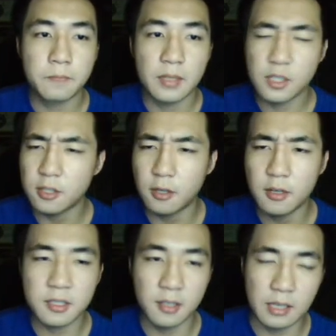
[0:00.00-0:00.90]

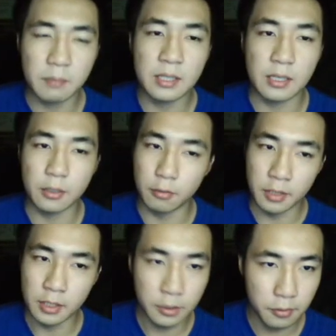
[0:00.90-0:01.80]
Store is not something that you'll
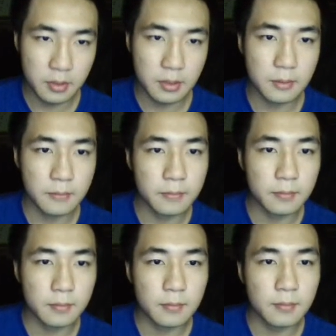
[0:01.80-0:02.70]
really use.
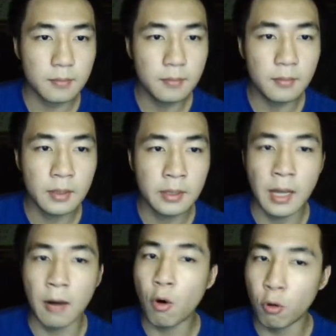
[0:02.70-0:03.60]

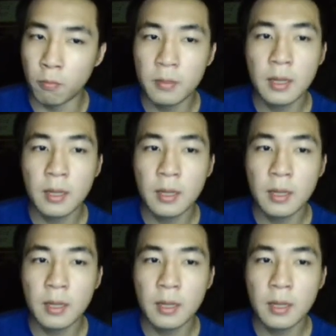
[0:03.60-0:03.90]
Now, Hope,